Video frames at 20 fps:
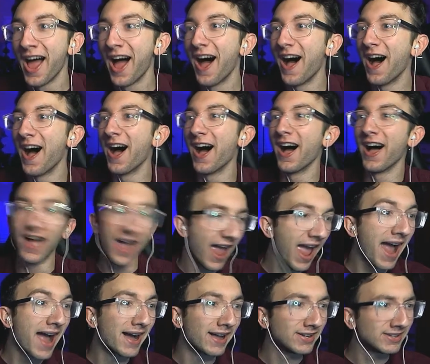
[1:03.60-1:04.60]

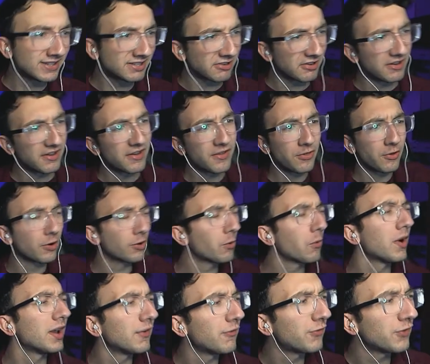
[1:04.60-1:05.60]
And there are
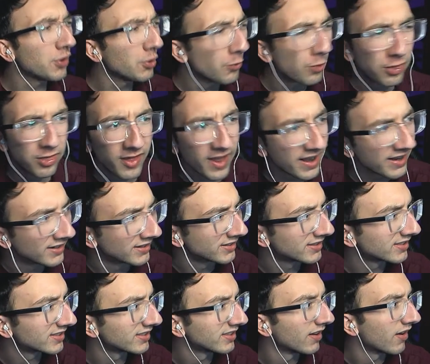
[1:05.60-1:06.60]
quite a few
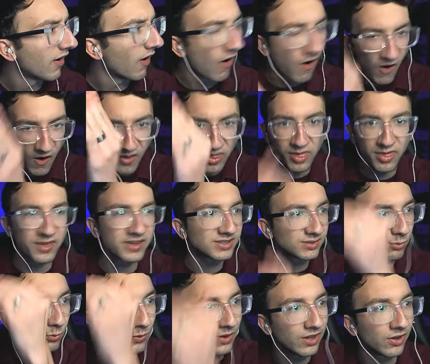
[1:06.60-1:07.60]
things on this
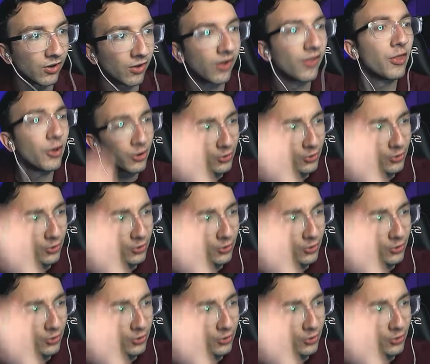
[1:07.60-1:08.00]
wheel.